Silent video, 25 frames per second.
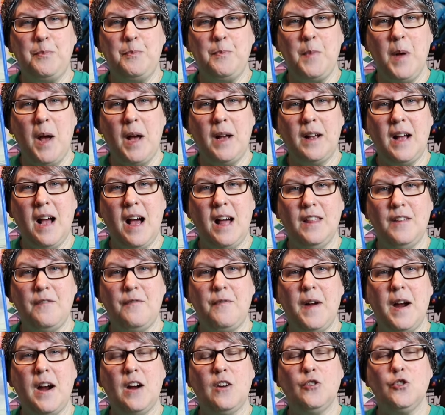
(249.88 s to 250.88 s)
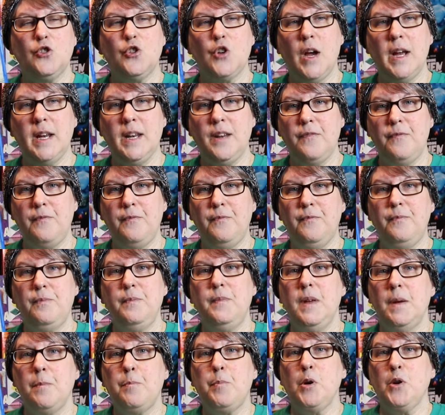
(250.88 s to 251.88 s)
uh, Colin Farrell trying to
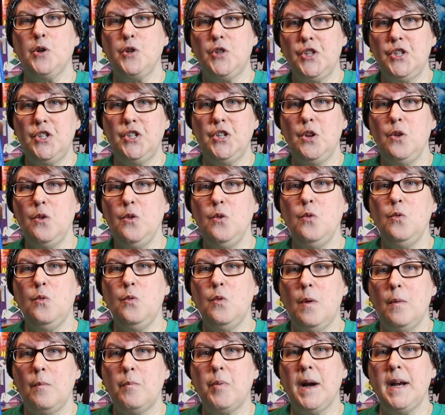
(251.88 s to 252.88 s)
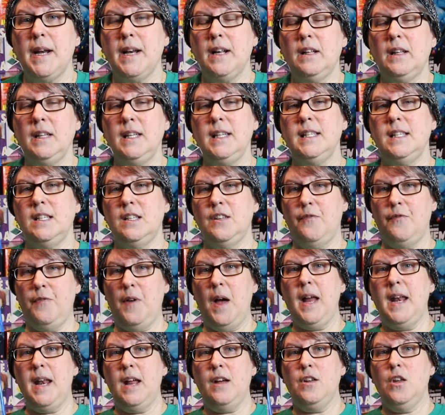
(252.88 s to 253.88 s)
pursue Brendan Gleeson to
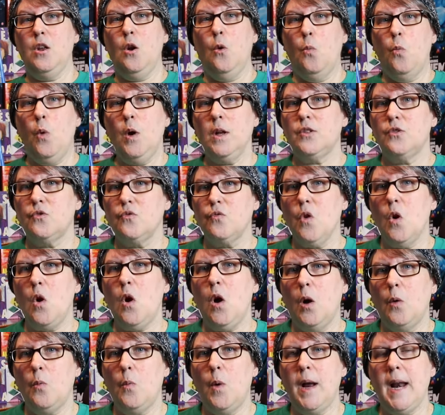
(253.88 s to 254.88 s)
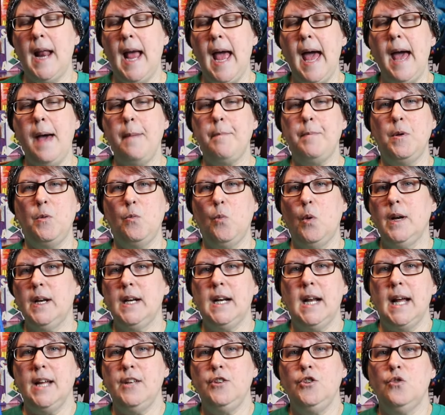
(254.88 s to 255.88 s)
find out, you know, what's wrong? What happened? What
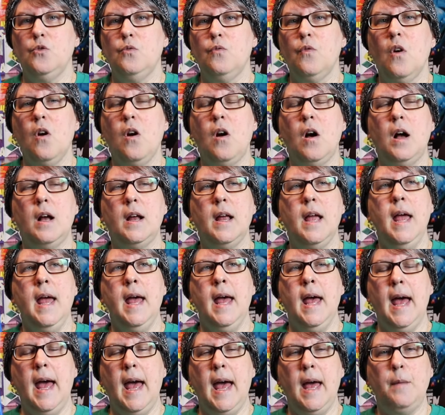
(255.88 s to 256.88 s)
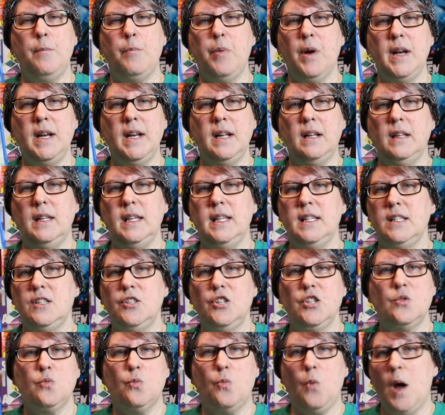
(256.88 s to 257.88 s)
did I do wrong? And Brendan Gleeson
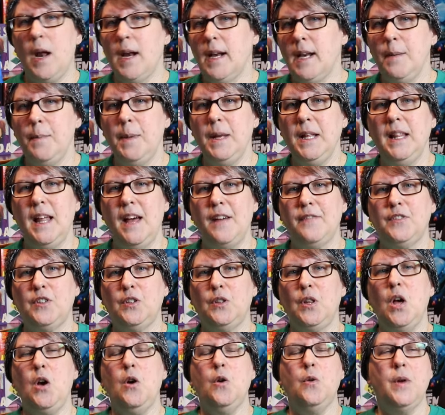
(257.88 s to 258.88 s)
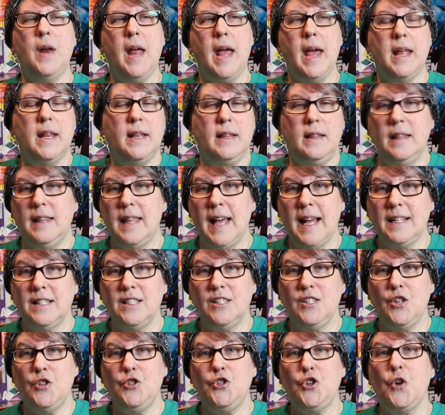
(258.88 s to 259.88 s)
just wanting to be left alone. And
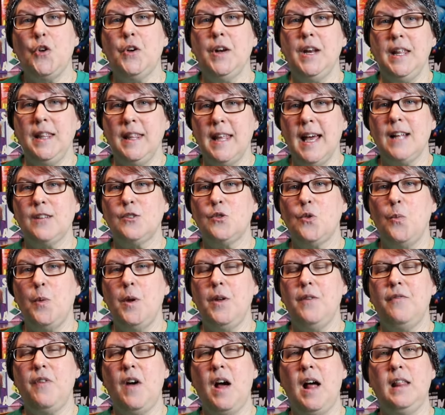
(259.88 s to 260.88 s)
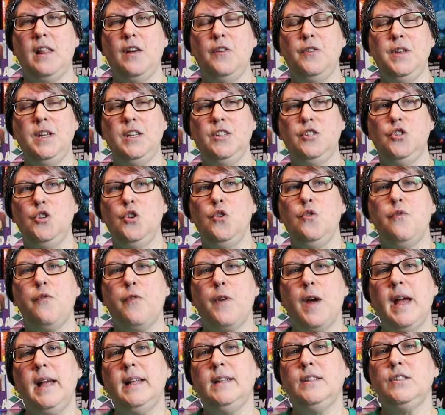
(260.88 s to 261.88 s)
that's the journey. That's what we follow these two
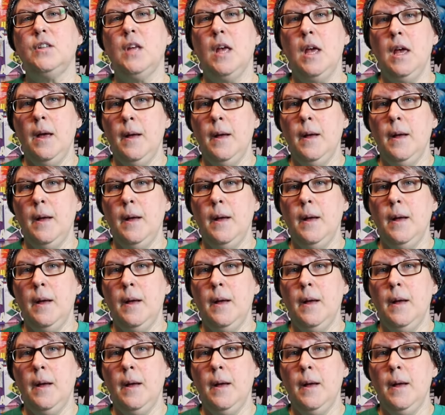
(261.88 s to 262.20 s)
friends